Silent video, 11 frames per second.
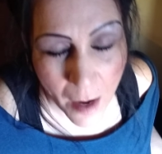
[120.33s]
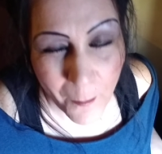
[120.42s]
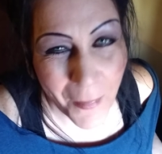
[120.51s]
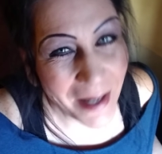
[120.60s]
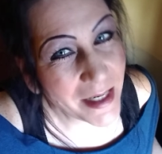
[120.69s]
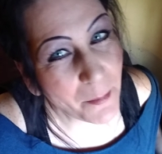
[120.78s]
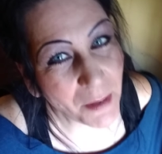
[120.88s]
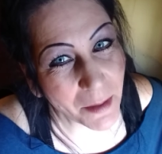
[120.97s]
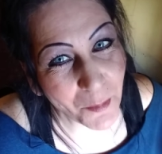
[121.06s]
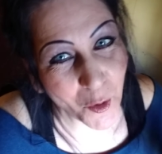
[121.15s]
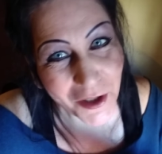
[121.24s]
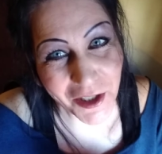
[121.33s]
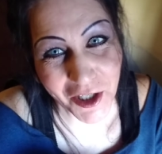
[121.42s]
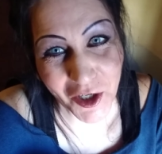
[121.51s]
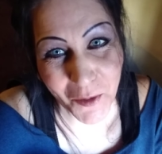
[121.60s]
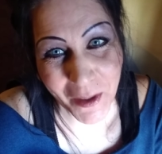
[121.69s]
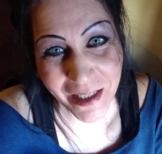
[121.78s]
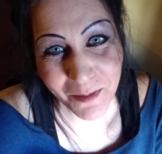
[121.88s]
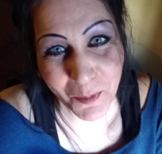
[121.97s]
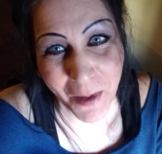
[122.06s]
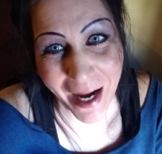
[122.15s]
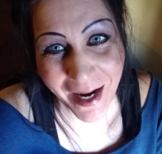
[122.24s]
Might not be important to you, because
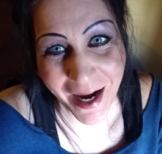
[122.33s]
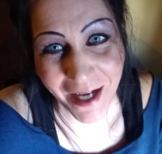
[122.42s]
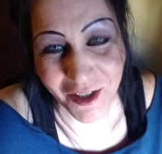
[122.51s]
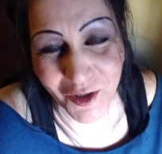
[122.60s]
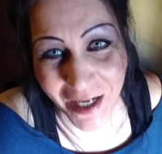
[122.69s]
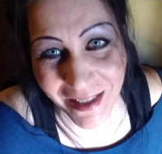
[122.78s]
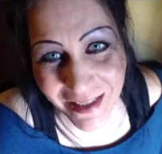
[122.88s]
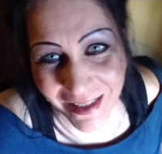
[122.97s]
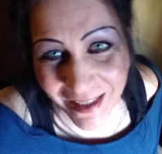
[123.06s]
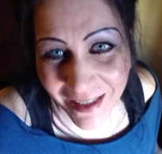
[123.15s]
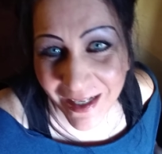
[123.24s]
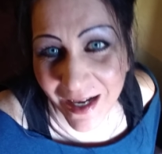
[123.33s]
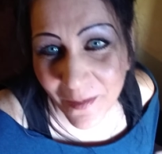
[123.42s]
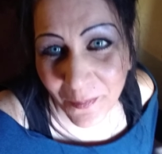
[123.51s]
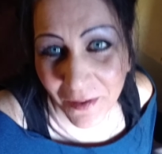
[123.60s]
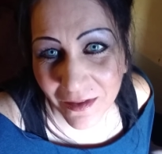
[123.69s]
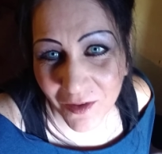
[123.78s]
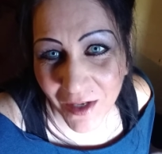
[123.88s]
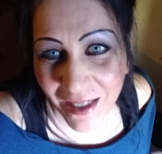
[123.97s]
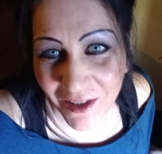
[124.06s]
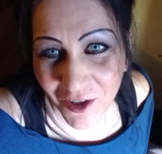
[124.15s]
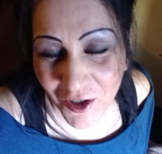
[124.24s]
by God, you got to get up and you
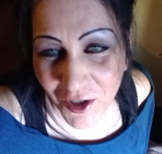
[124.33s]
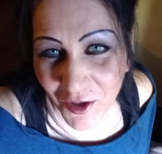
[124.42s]
got to cook